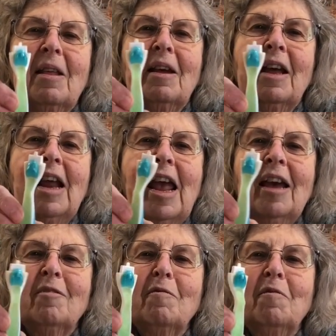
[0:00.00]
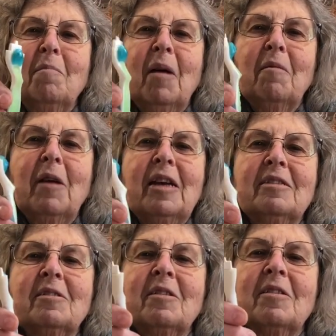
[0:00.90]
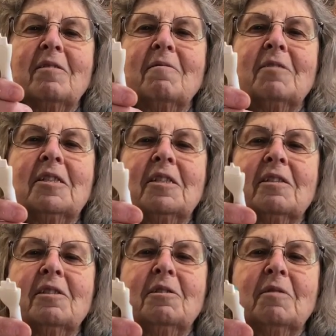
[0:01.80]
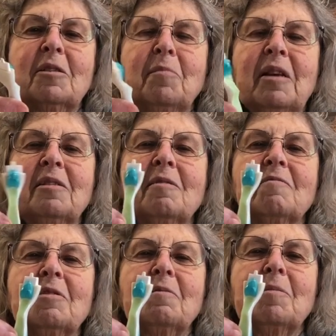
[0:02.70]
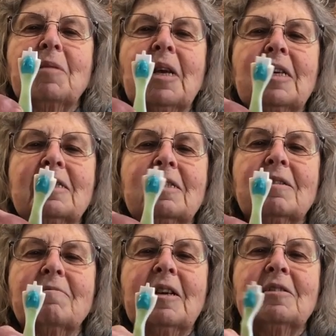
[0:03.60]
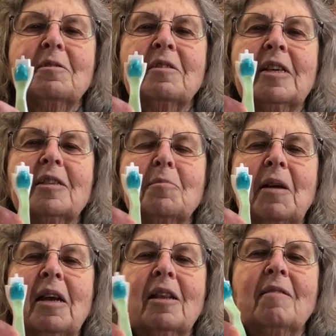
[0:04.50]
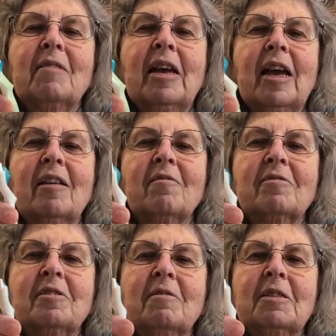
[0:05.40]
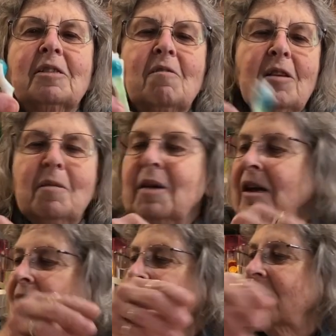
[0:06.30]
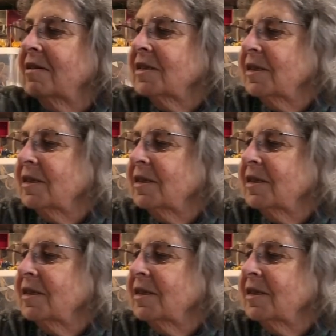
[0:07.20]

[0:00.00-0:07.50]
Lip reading: handle from my razor, which is too expensive to replace the razor things, but I love the handle, so it's going to be art.